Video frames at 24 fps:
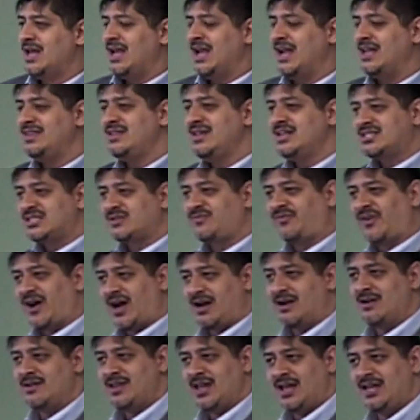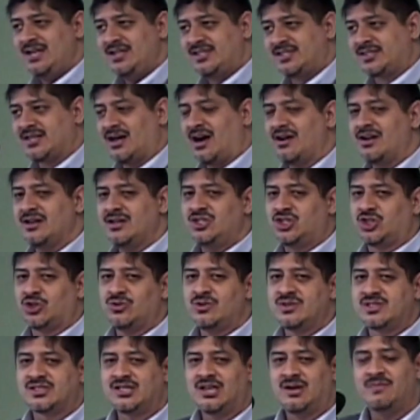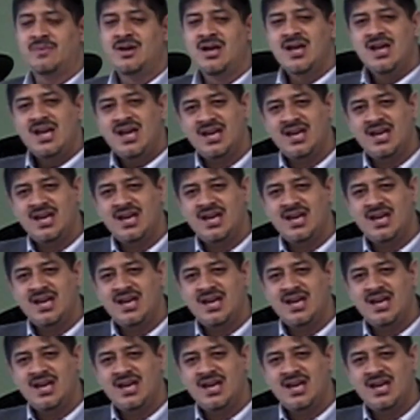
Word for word: And this fire that he started in Jerusalem